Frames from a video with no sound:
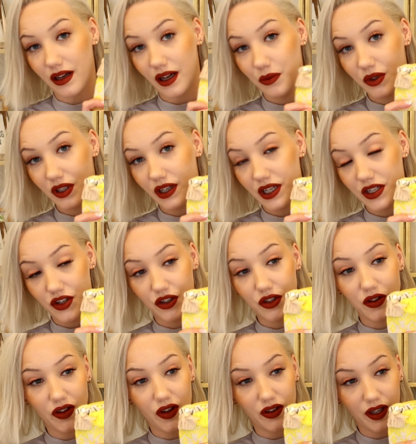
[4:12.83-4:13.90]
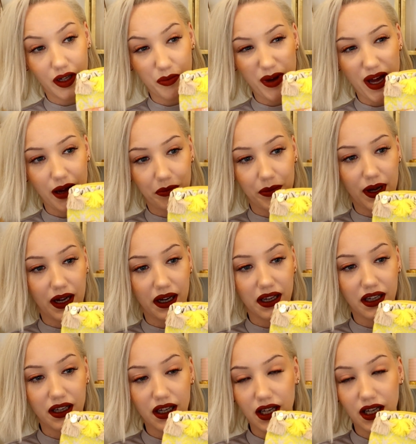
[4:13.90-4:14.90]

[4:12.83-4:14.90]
I wouldn't actually use it as like a bag